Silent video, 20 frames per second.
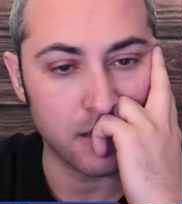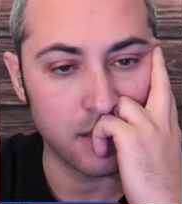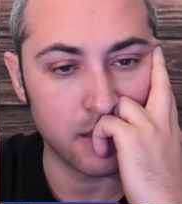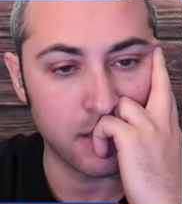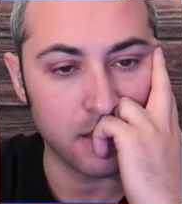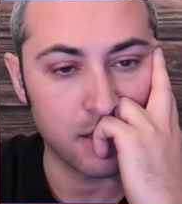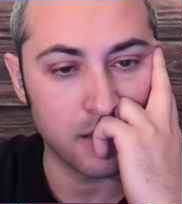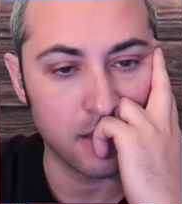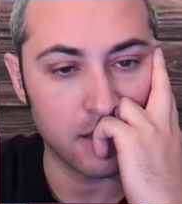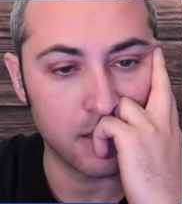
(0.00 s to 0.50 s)

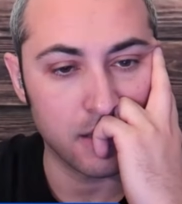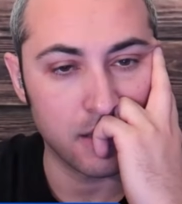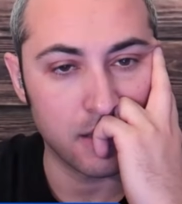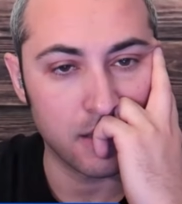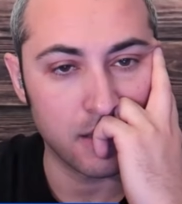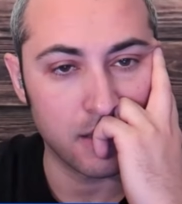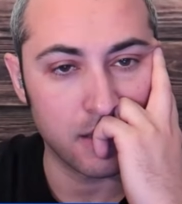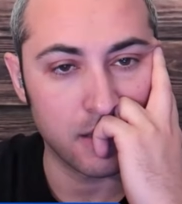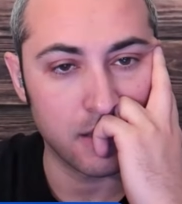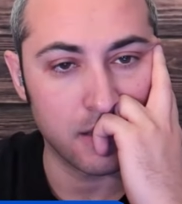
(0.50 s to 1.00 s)

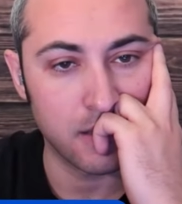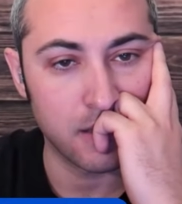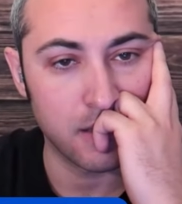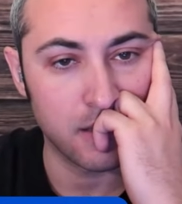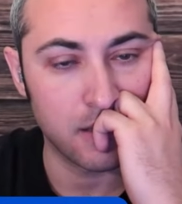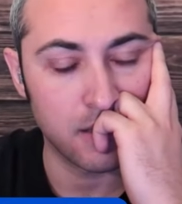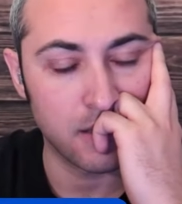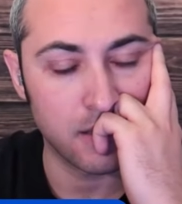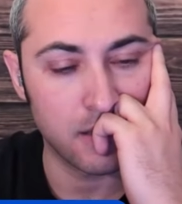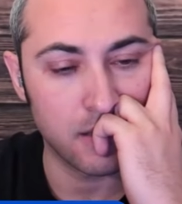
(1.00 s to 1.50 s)

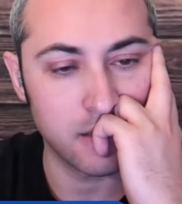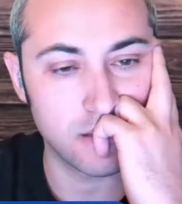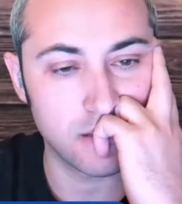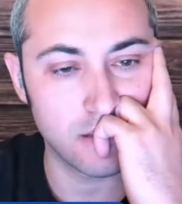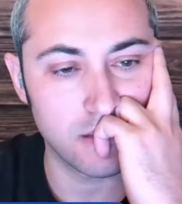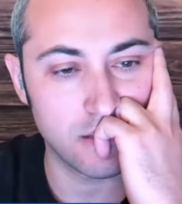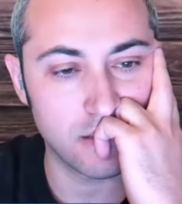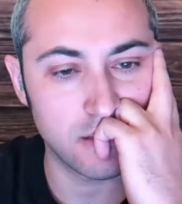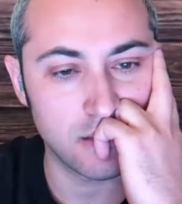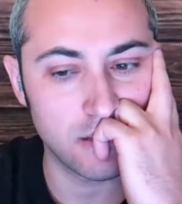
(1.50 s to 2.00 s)

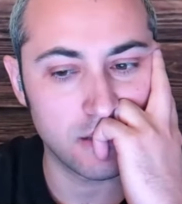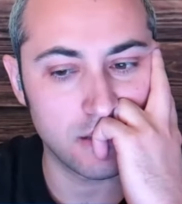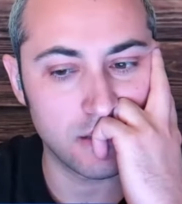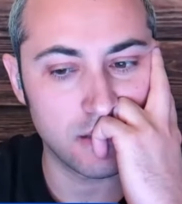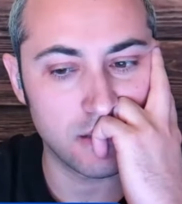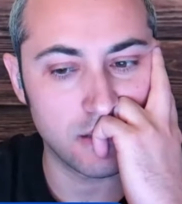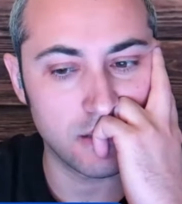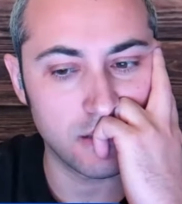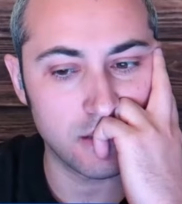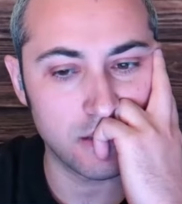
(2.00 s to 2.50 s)

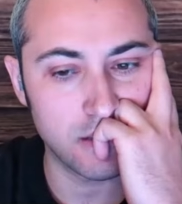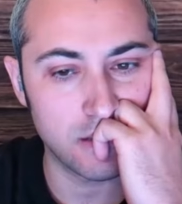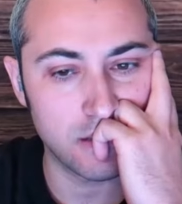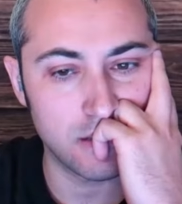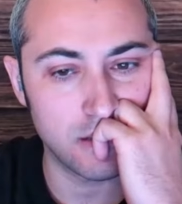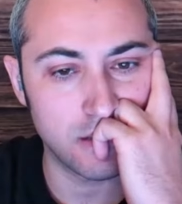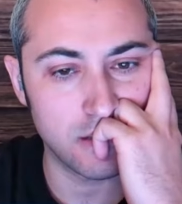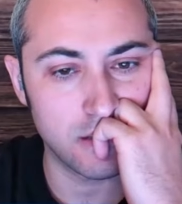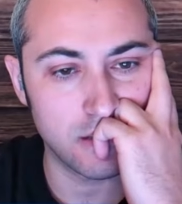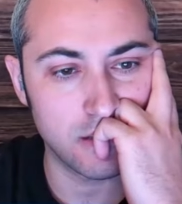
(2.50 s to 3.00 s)

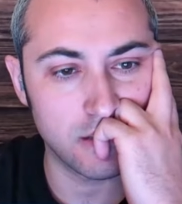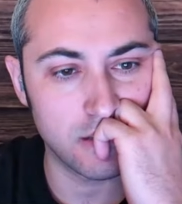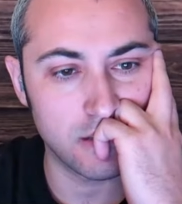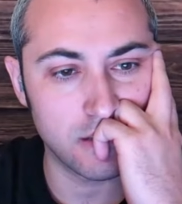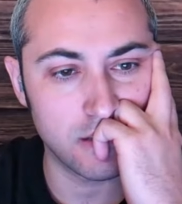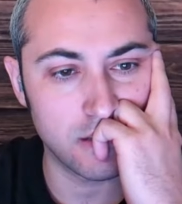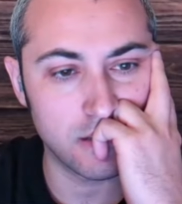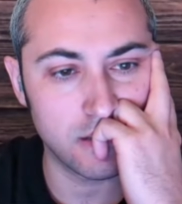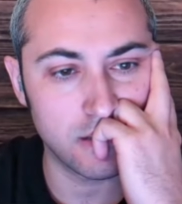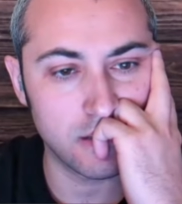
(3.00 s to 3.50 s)

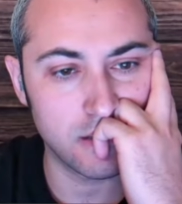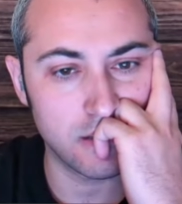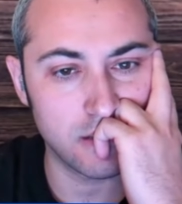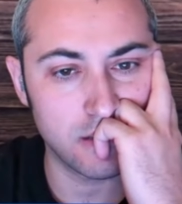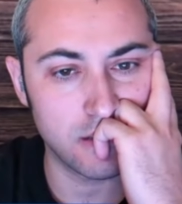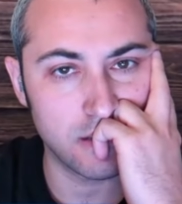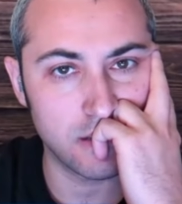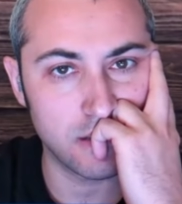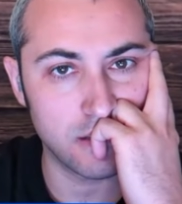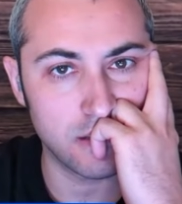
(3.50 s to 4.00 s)

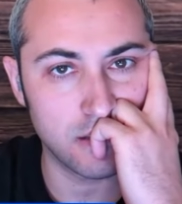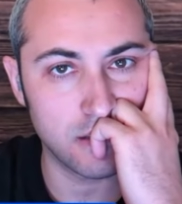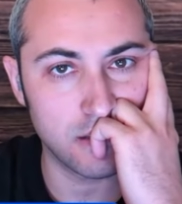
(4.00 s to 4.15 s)
The person shown says nothing.